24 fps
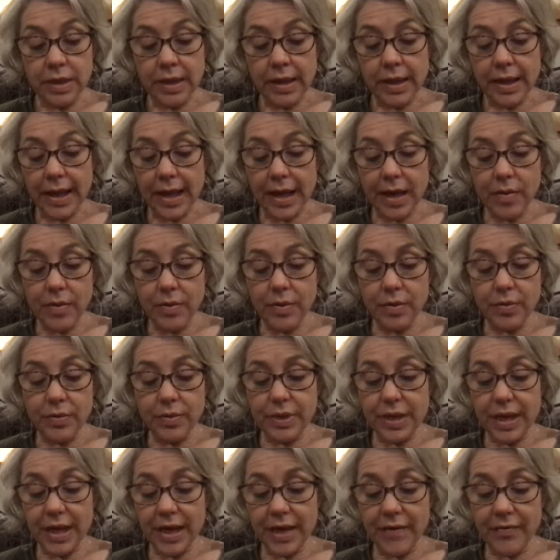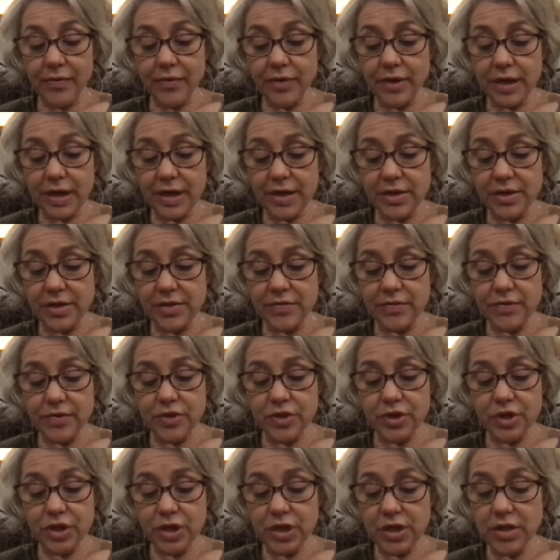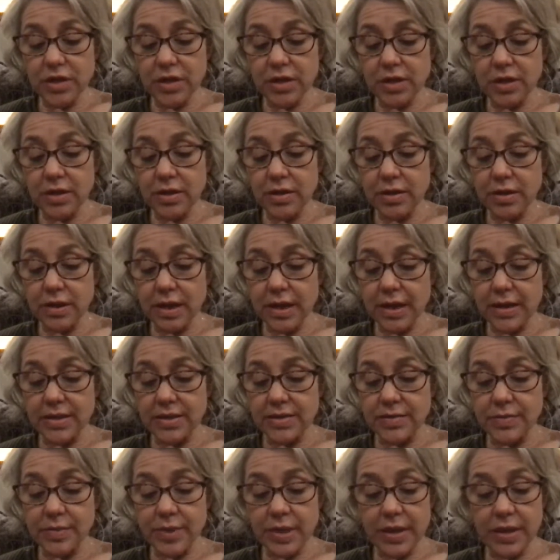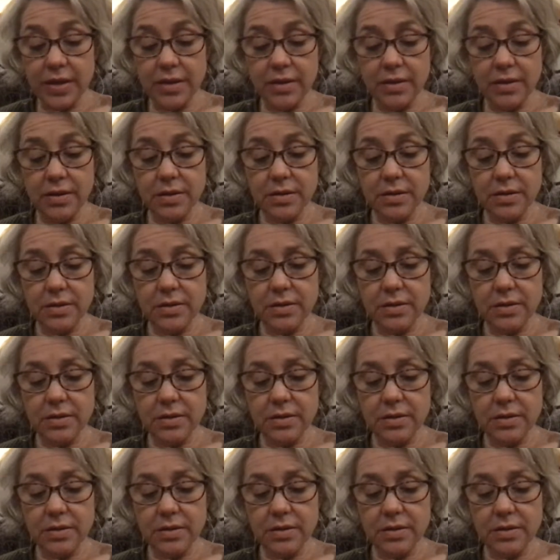How will we ever get to Virginia? asked Meg.